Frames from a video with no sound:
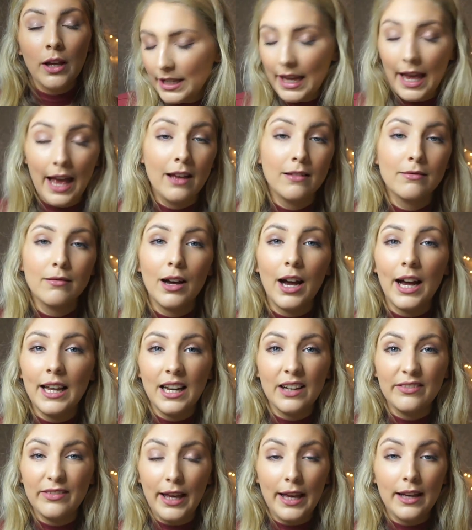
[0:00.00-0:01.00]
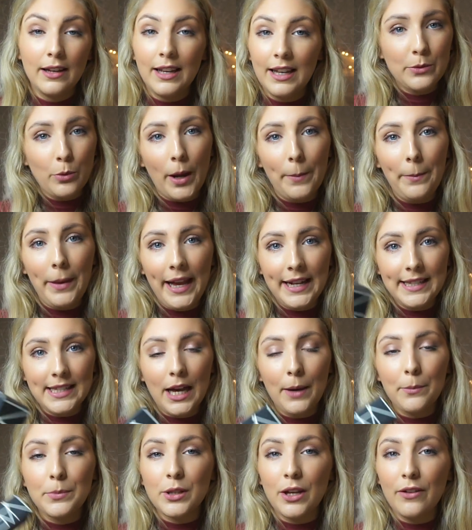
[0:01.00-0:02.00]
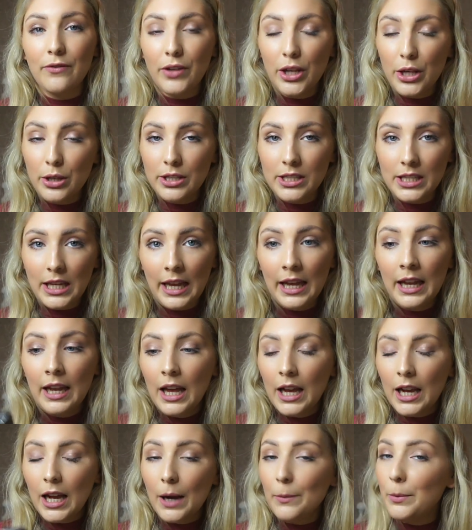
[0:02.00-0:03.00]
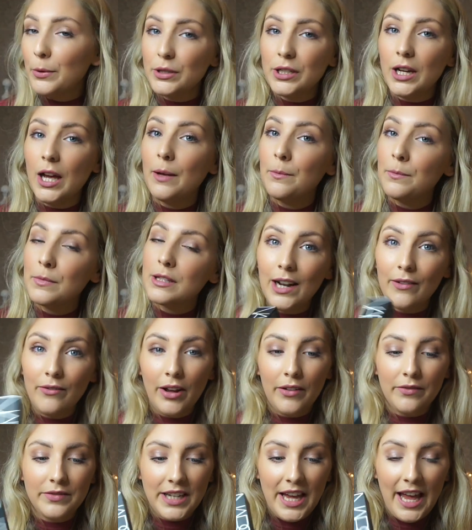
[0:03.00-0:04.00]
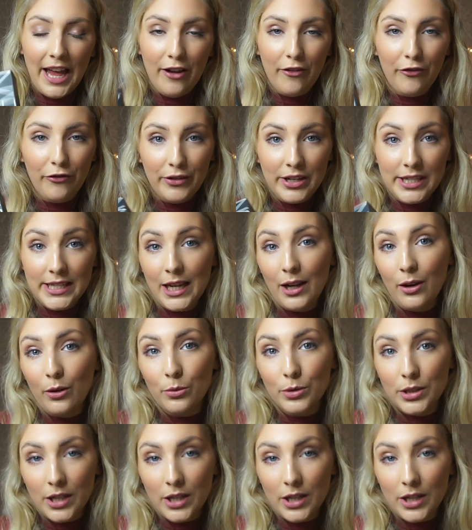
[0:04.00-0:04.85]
Yeah, I love it. It's what I picked up, so I've used it a couple of times. I've loved it every single